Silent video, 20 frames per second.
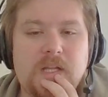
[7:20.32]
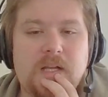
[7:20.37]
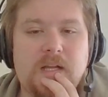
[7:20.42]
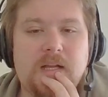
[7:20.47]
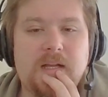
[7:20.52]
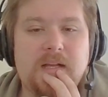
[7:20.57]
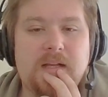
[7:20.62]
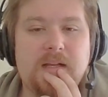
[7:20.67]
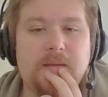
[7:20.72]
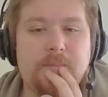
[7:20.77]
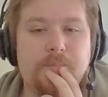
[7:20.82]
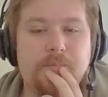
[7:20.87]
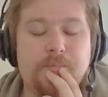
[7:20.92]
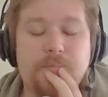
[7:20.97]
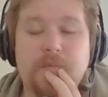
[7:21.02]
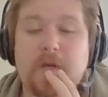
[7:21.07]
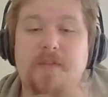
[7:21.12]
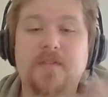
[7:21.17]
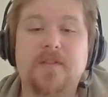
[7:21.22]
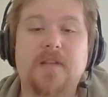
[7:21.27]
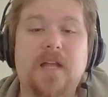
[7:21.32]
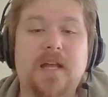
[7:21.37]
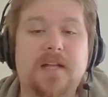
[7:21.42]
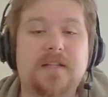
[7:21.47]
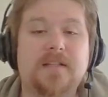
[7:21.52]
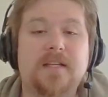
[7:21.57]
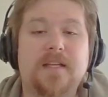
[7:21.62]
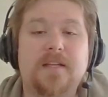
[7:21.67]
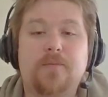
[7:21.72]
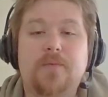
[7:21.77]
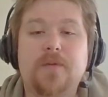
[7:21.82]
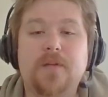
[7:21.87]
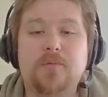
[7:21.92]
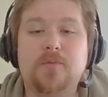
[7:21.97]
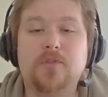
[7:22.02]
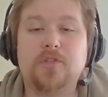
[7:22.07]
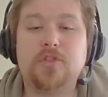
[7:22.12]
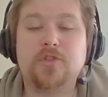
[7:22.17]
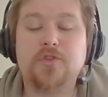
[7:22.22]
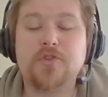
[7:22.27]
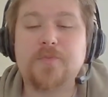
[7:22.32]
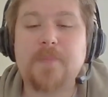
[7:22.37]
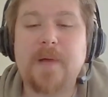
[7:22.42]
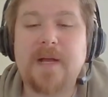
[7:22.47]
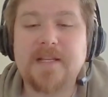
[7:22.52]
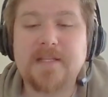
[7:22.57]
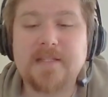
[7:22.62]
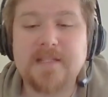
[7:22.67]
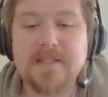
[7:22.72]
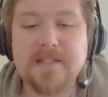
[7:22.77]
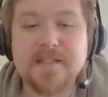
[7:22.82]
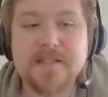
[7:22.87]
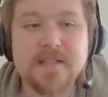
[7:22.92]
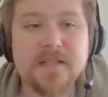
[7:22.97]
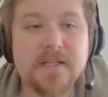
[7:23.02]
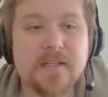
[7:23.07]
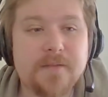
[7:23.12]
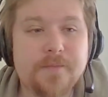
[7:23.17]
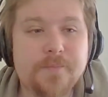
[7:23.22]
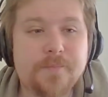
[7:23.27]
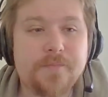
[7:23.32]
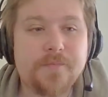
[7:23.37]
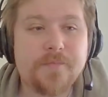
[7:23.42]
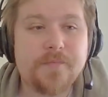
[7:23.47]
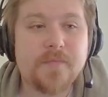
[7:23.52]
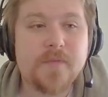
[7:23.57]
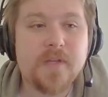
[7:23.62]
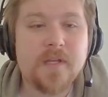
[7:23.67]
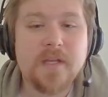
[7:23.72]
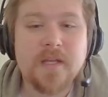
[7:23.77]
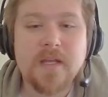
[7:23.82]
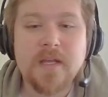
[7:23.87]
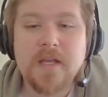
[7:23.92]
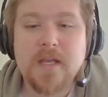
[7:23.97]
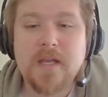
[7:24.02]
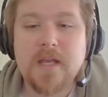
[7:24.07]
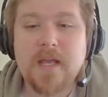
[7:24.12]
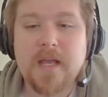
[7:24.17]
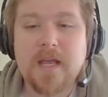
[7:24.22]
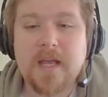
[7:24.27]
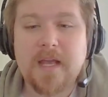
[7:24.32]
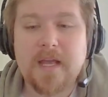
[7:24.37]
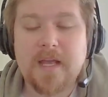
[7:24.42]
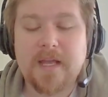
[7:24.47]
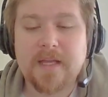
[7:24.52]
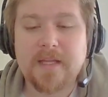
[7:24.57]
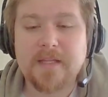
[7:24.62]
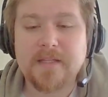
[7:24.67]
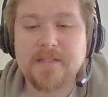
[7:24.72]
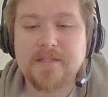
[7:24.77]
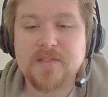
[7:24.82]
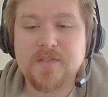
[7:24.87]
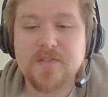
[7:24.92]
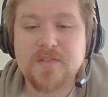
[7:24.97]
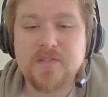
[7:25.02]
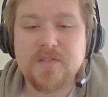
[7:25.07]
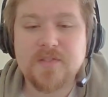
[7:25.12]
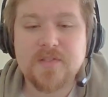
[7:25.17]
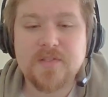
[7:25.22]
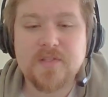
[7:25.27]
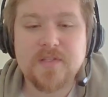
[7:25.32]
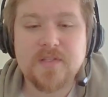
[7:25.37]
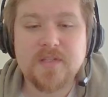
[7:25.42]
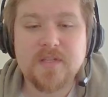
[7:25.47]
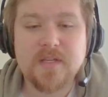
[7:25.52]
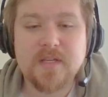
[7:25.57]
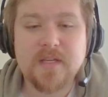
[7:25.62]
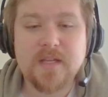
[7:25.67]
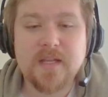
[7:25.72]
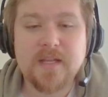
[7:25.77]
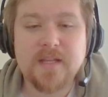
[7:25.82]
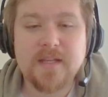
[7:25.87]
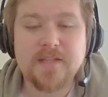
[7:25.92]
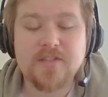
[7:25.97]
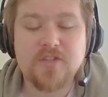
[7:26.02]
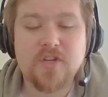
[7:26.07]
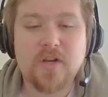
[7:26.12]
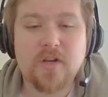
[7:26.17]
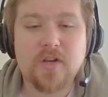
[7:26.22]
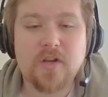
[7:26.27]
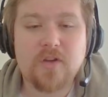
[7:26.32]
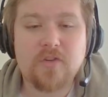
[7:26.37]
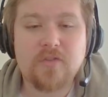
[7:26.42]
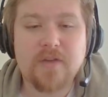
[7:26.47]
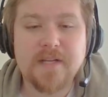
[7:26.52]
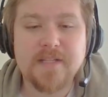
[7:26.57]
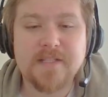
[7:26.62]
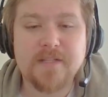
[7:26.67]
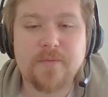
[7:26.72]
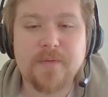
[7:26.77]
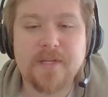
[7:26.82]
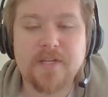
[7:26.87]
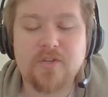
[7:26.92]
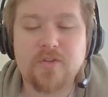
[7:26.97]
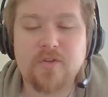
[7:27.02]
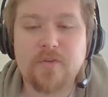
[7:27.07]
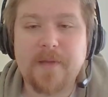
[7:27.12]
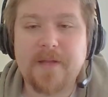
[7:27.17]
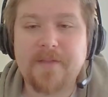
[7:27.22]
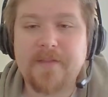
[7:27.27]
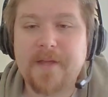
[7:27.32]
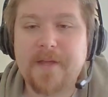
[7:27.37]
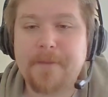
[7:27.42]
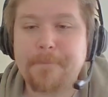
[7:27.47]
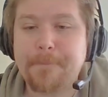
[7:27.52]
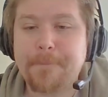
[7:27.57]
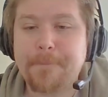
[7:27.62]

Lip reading: But likely we will lose Bar Sinister. And there's not a great deal we can do about that.